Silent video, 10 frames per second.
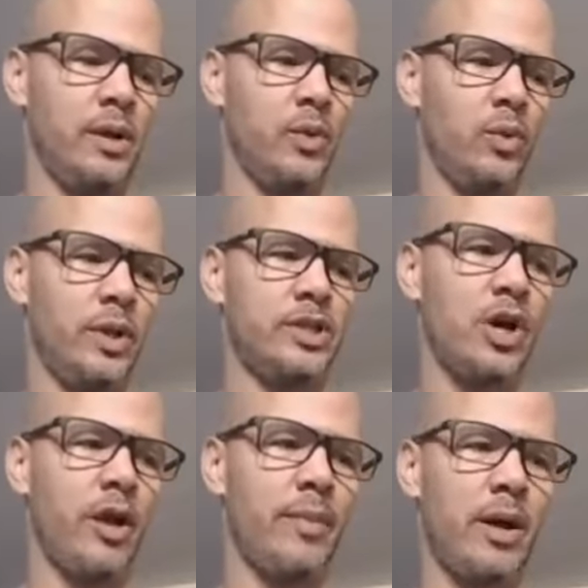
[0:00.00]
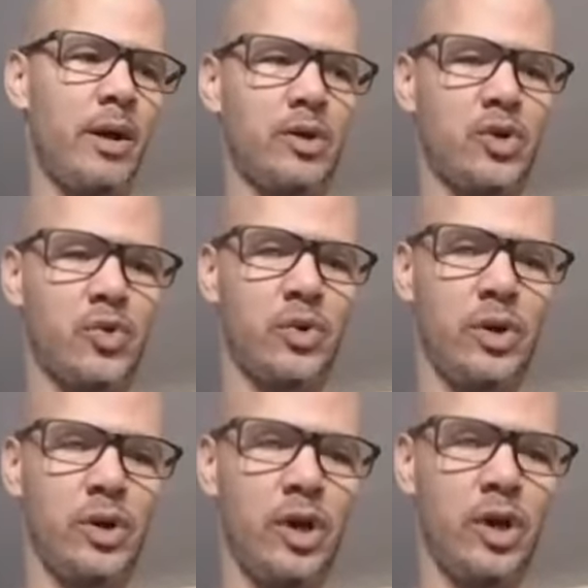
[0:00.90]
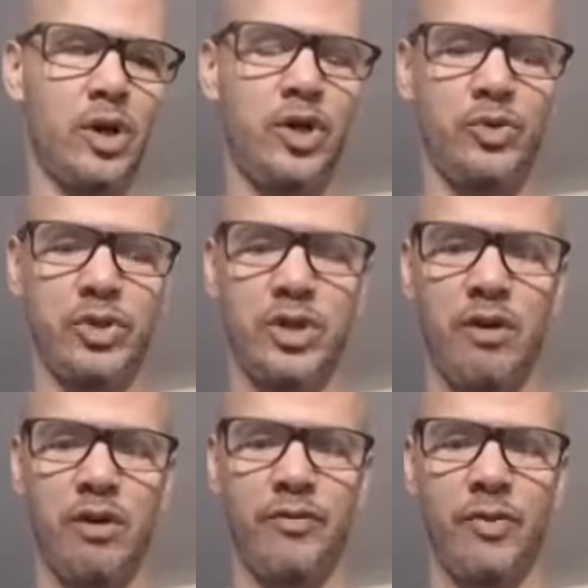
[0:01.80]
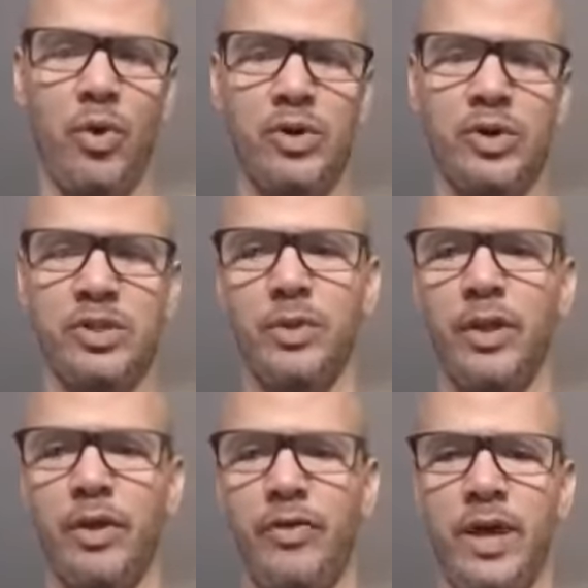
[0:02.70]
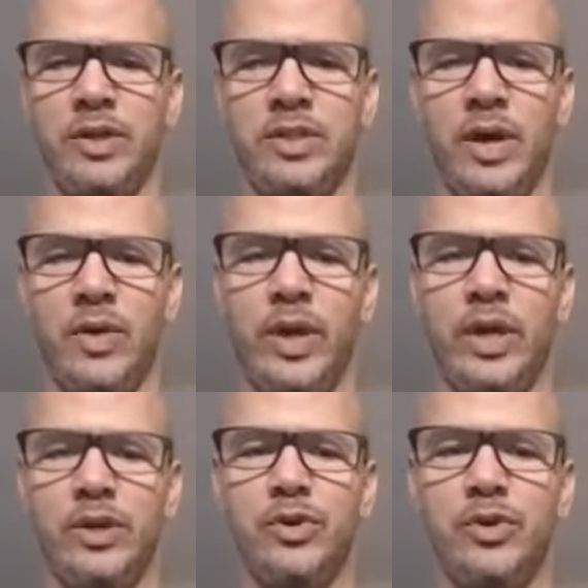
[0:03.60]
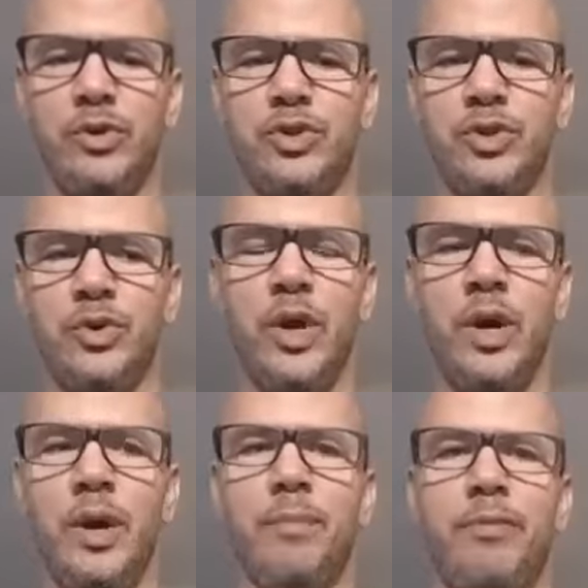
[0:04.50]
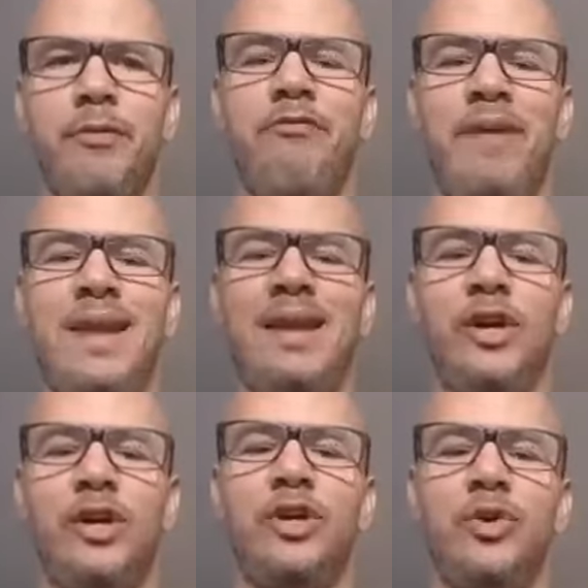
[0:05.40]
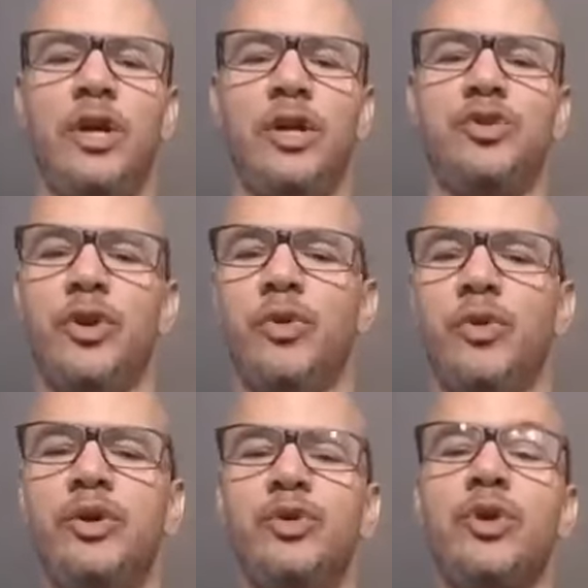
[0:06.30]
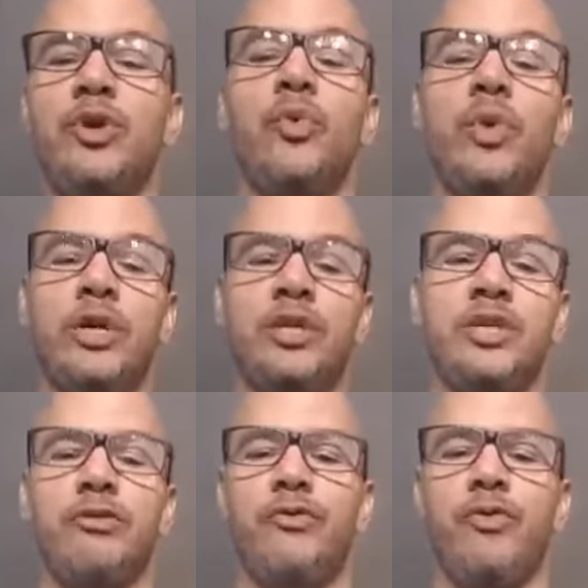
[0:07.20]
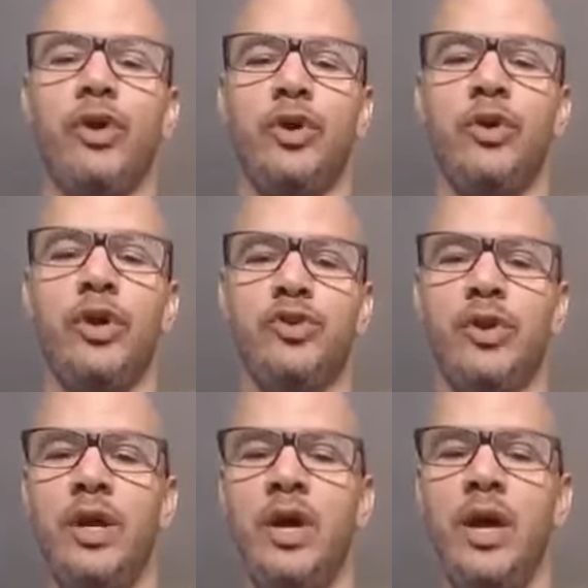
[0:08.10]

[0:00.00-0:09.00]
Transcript: Let's talk about acute stuff and what are some of the things that we can do to prevent acute injury or reduce our risk for acute injury.